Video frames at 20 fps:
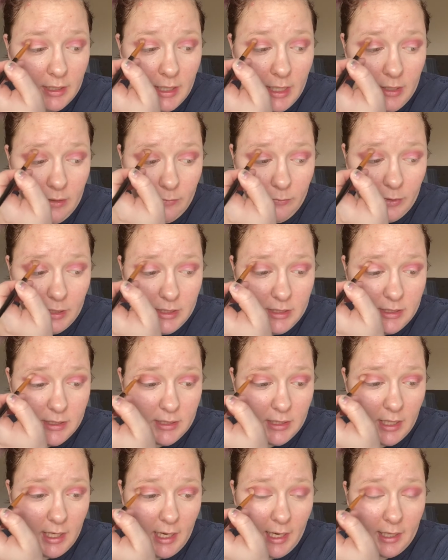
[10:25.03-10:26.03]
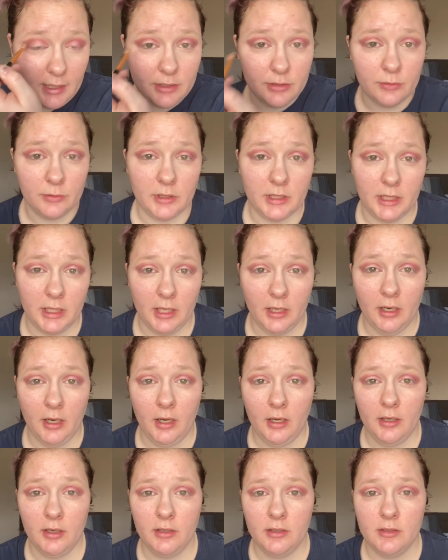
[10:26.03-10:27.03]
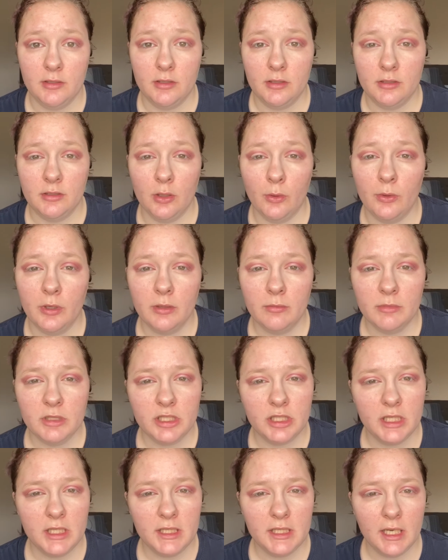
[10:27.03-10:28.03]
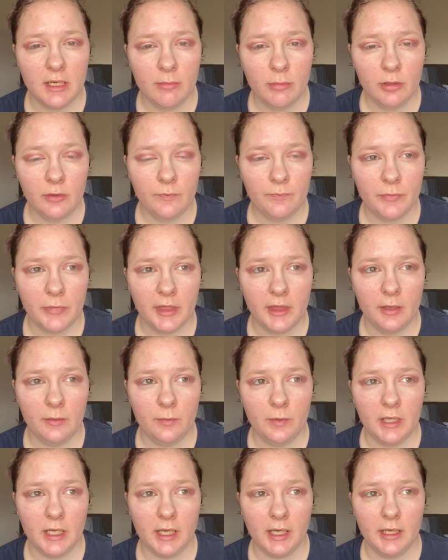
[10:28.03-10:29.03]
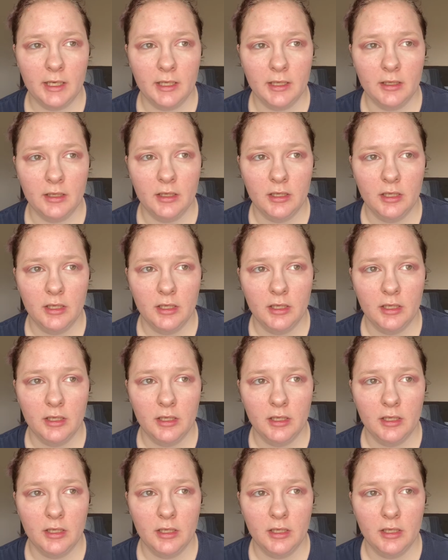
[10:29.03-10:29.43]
It was actually a sewing machine table that we kind of